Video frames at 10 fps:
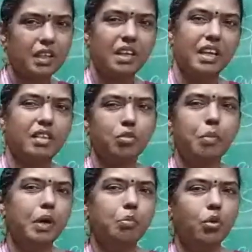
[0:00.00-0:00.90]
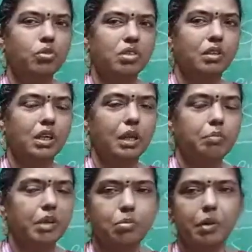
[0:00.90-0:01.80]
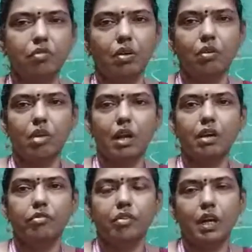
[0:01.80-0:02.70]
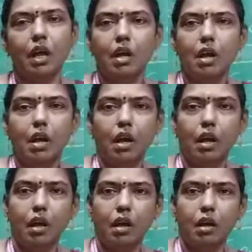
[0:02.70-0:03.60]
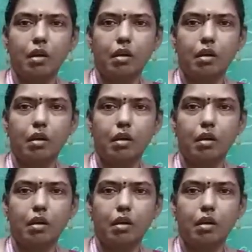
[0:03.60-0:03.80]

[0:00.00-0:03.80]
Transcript: X band, most of the time X band will be allowed for uh,